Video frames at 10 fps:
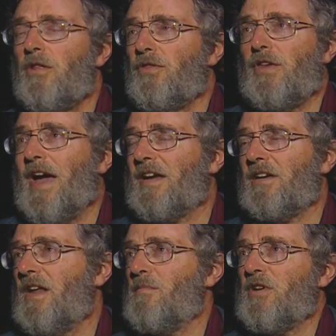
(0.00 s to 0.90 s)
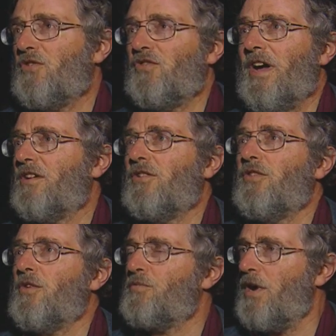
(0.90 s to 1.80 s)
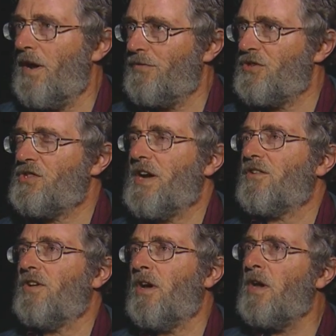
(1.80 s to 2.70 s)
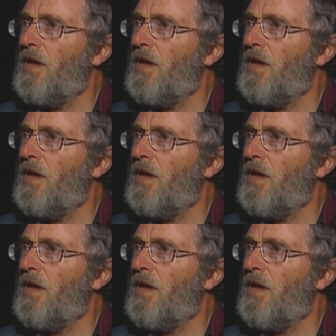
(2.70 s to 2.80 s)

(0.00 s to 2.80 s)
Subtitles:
the academic sector, the private sector.